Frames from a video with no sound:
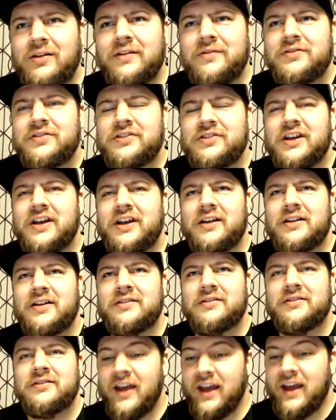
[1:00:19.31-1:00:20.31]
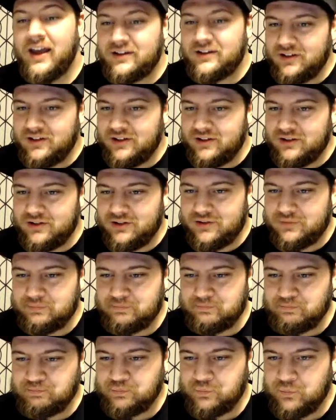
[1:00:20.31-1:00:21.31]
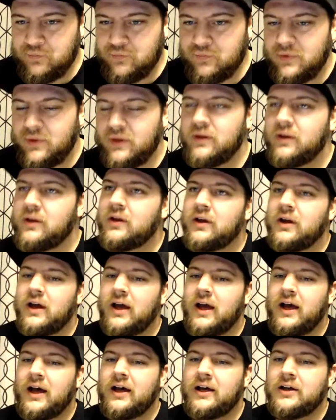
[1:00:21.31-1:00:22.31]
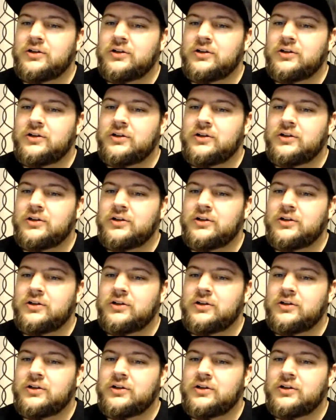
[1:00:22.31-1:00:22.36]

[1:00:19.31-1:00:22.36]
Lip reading: lives in Texas, and